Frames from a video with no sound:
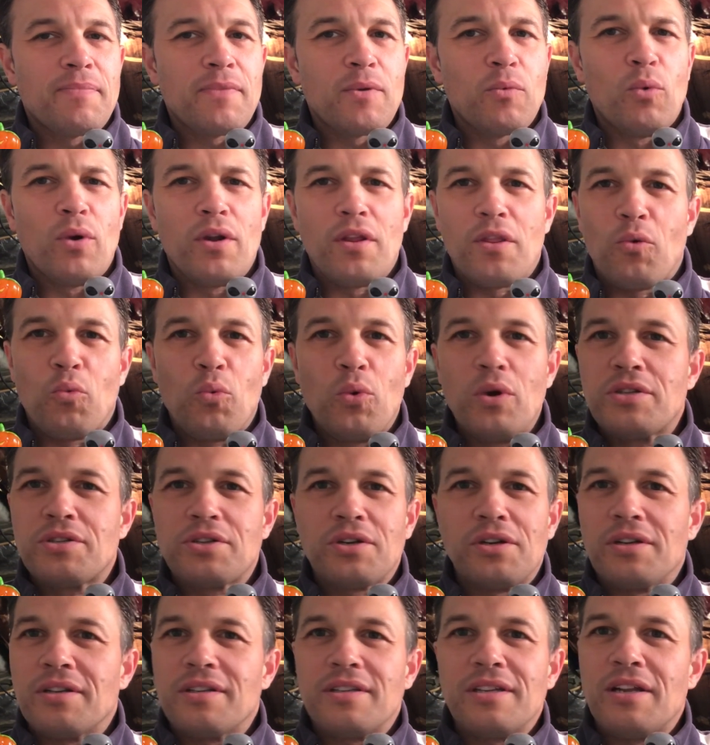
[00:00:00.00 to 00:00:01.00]
one of the
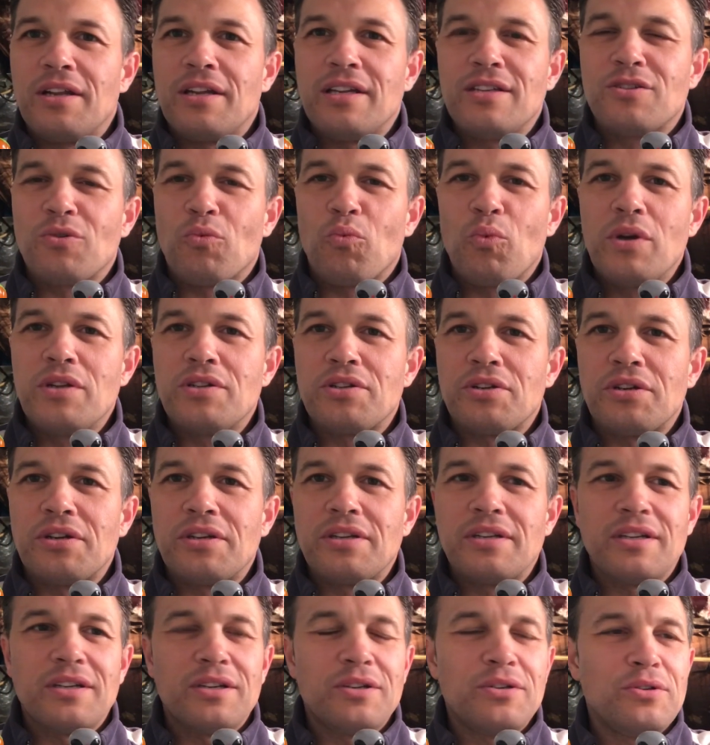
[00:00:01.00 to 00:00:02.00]
wizard, you know, he's a
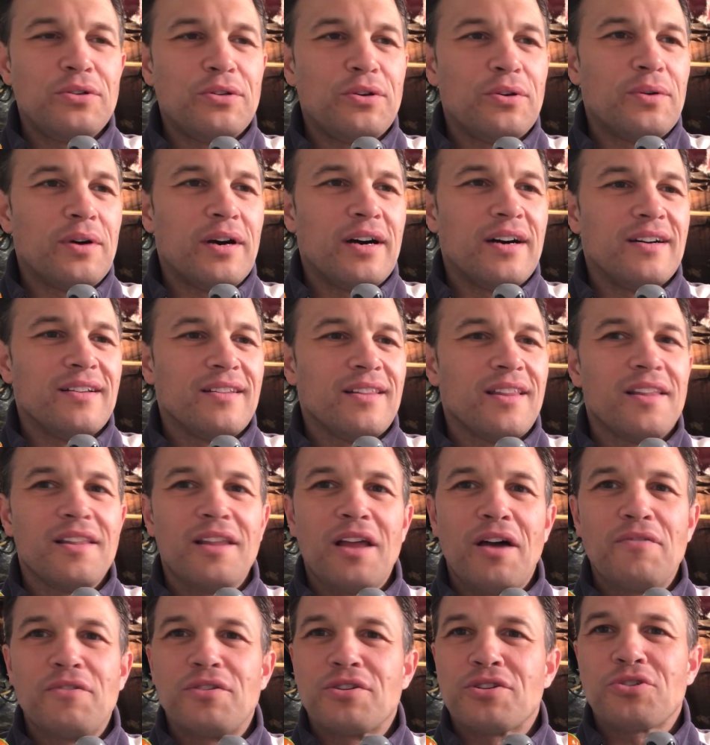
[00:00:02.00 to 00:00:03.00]
wizard who
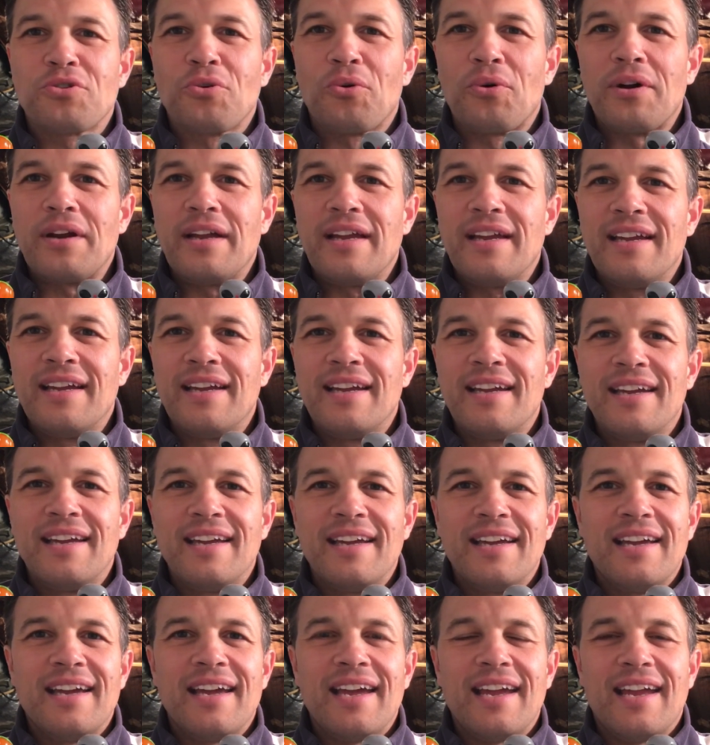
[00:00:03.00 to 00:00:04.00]
loved the story,
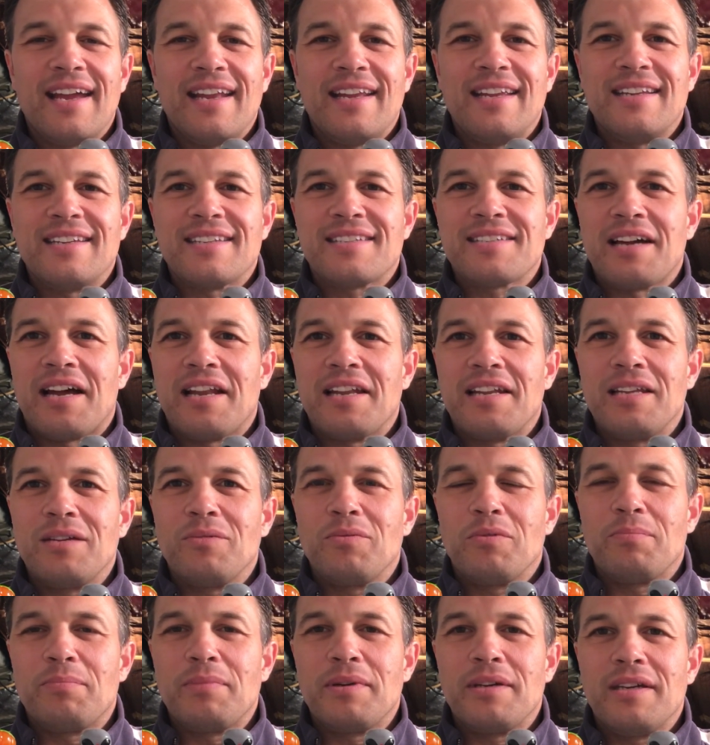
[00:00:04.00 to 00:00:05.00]
and he decided he
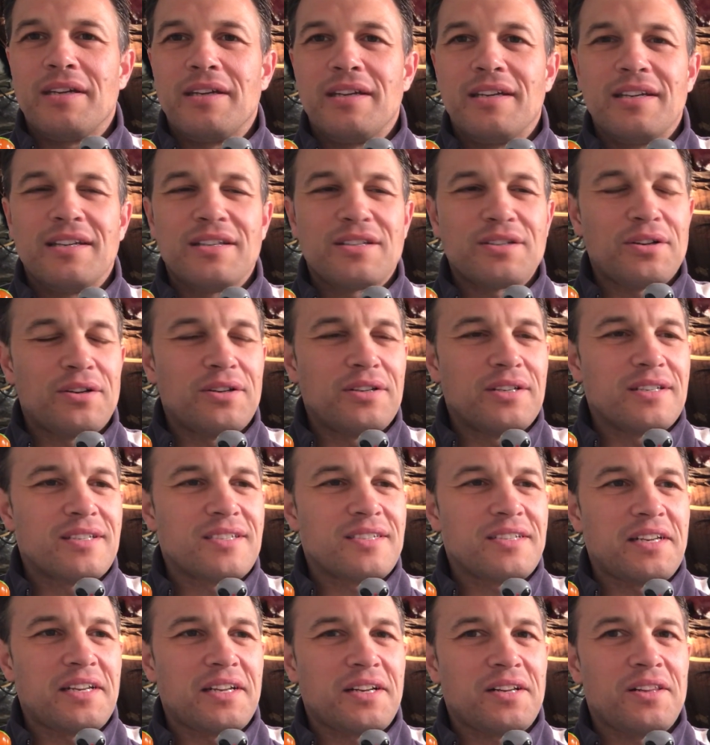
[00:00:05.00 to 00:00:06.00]
would be Eternia's
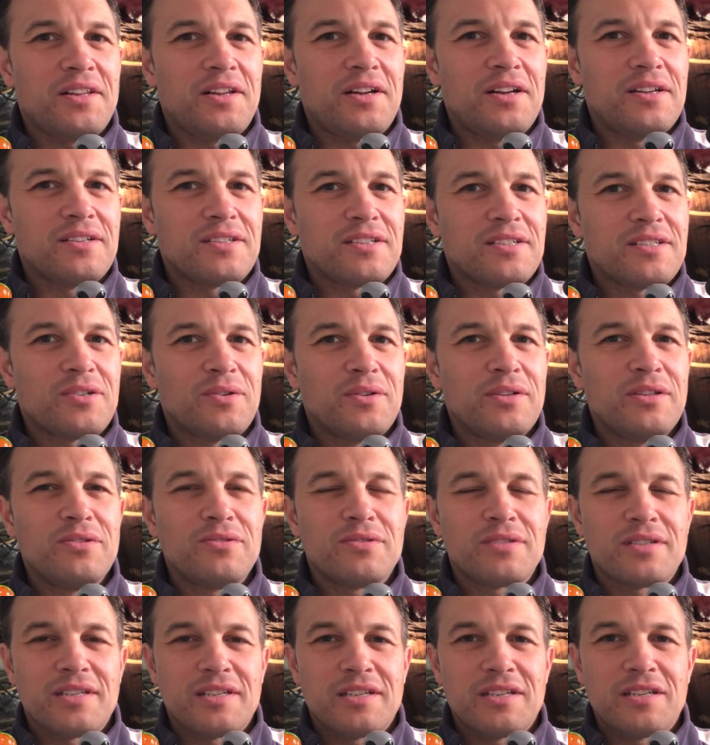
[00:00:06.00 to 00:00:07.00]
Santa Claus, and so he
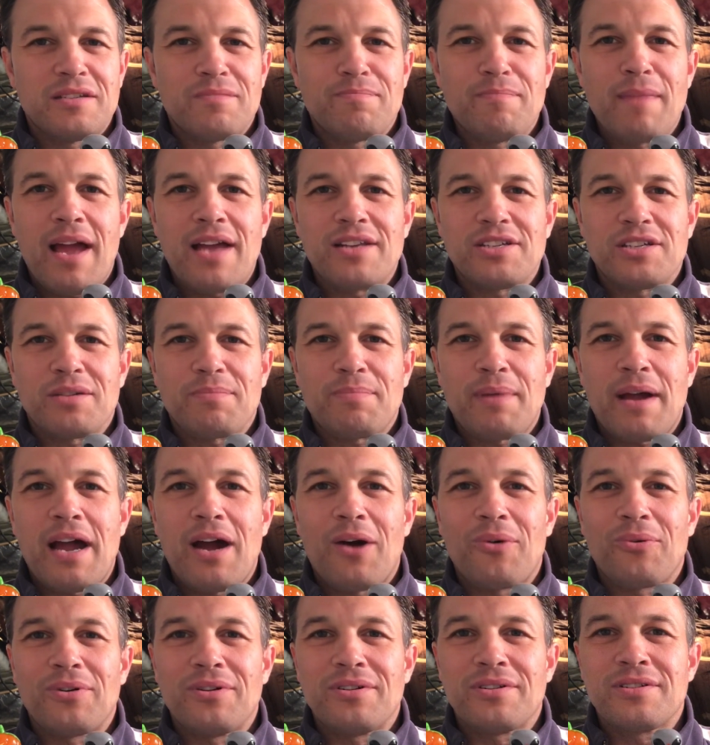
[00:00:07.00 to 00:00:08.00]
uses his magic
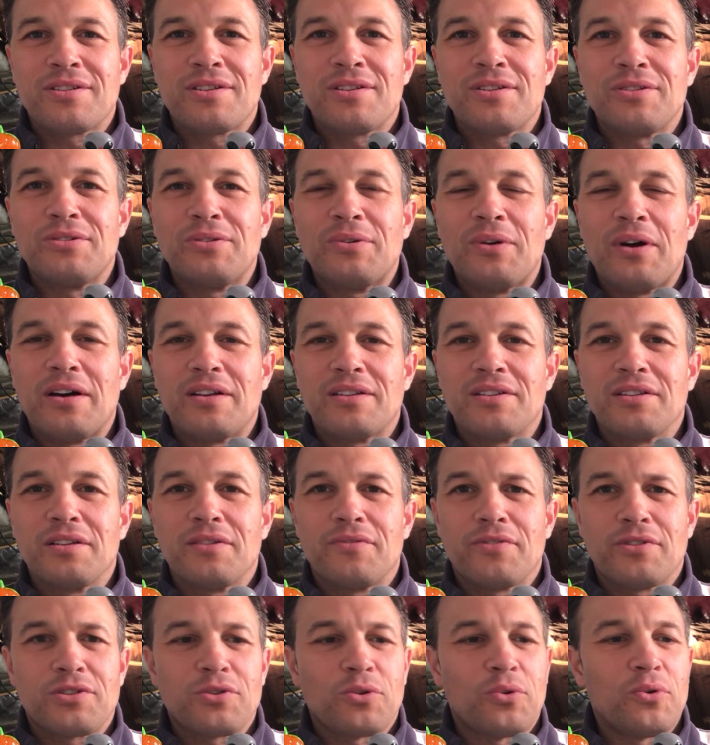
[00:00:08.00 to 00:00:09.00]
powers to
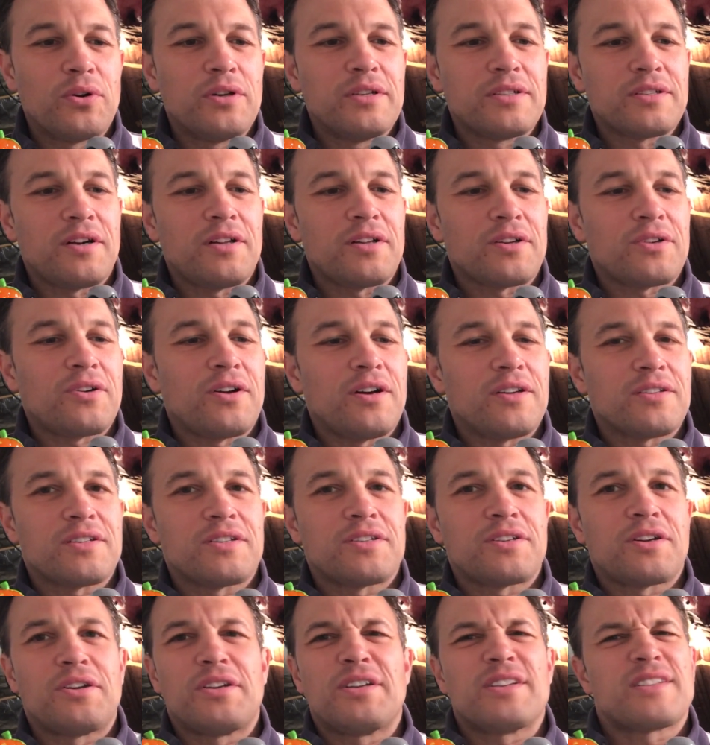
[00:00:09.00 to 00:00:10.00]
deliver toys all across
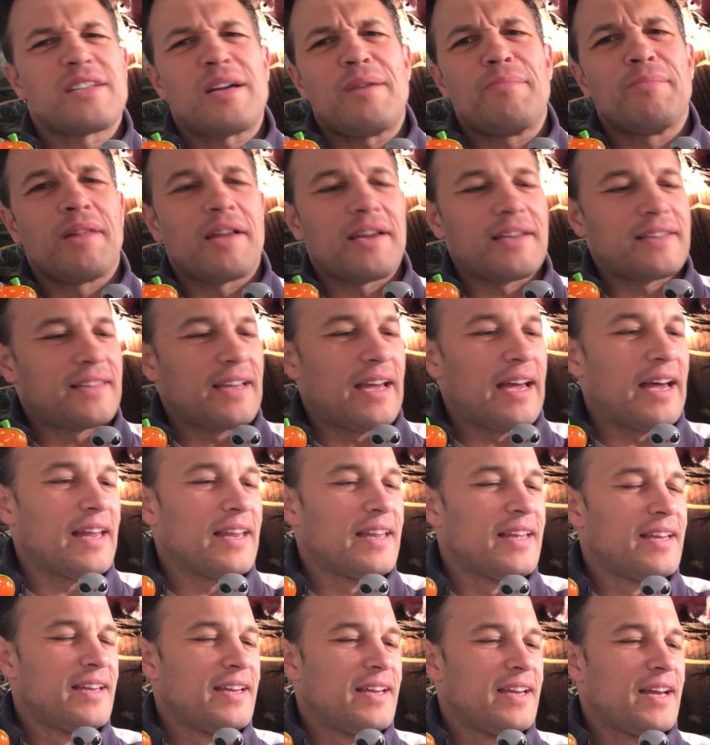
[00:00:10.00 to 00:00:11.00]
Eternia, something like
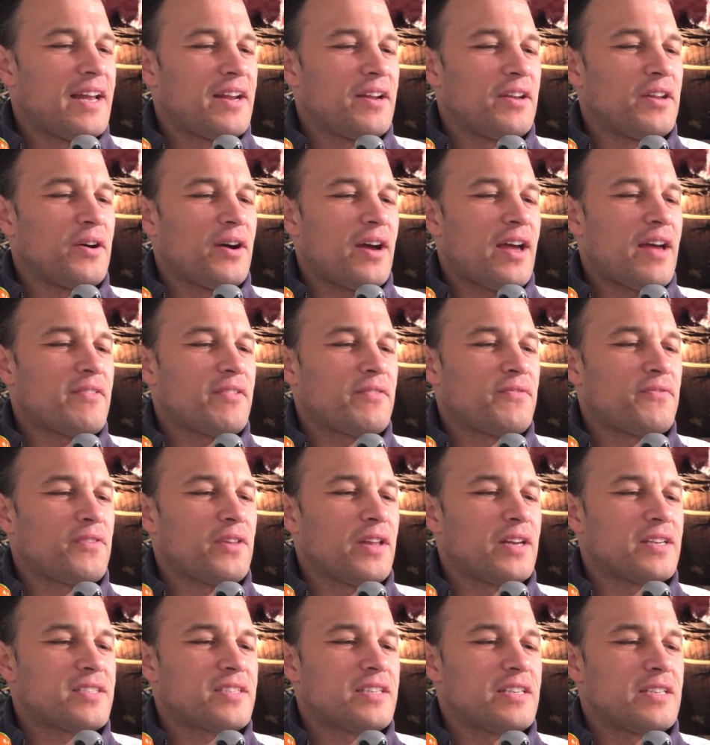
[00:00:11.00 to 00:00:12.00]
that. I don't know, I haven't
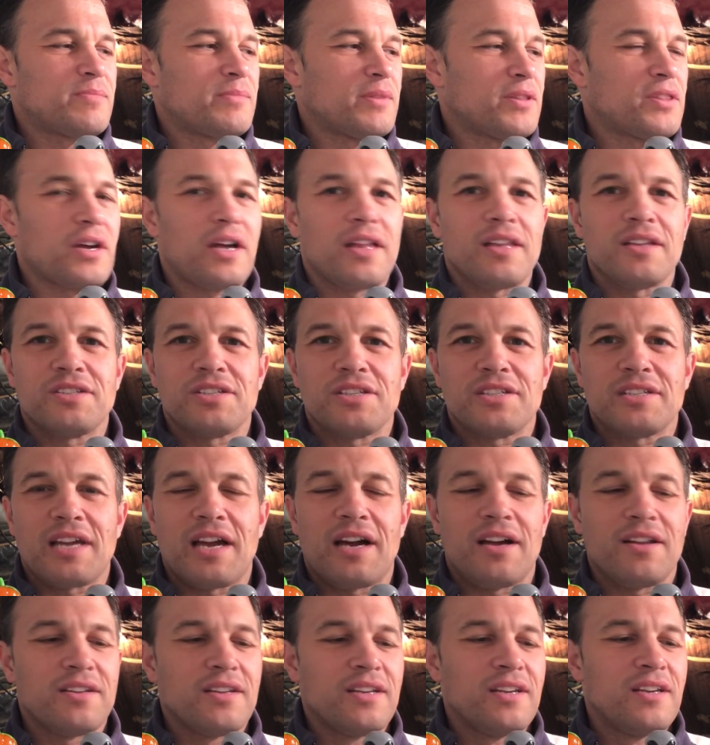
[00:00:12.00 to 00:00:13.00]
fleshed these mythologies
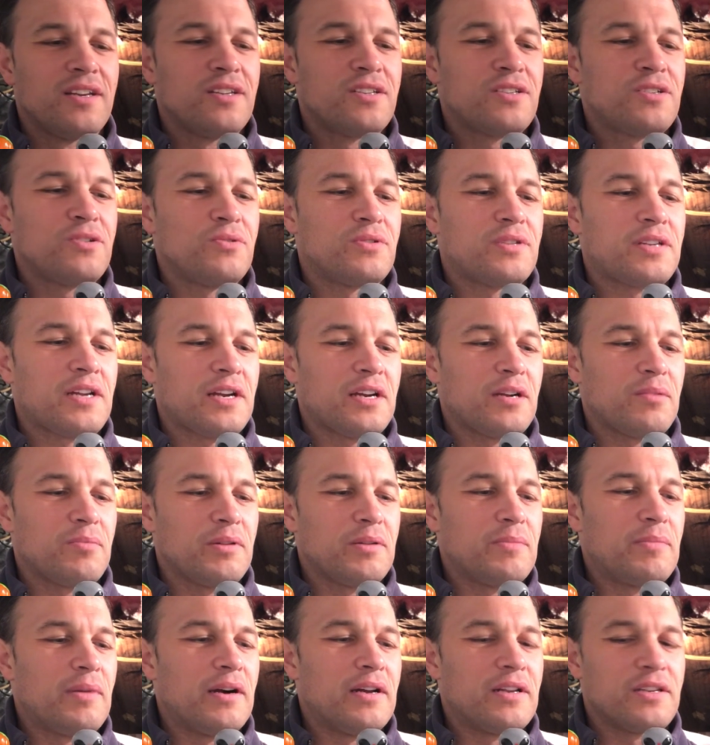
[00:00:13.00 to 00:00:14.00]
out too
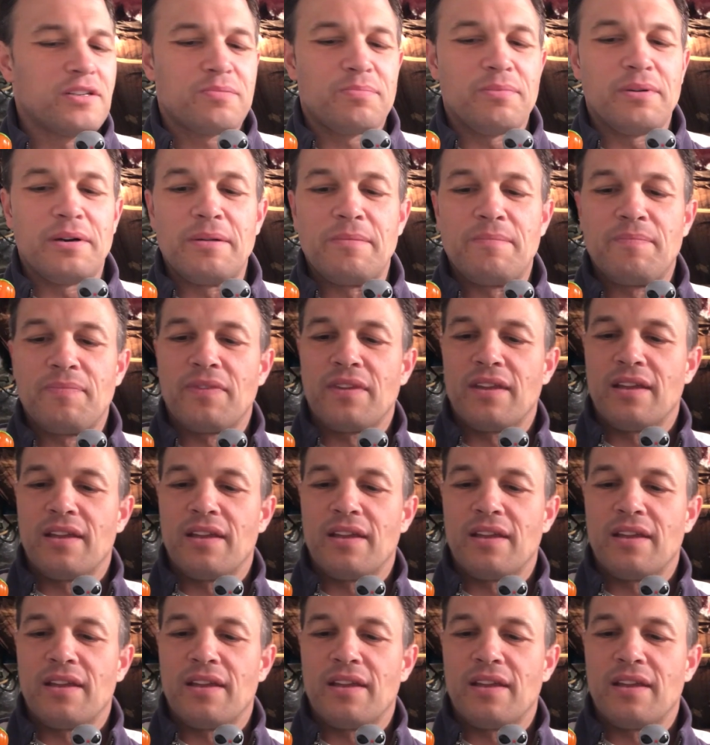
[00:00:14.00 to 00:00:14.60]
terribly much, but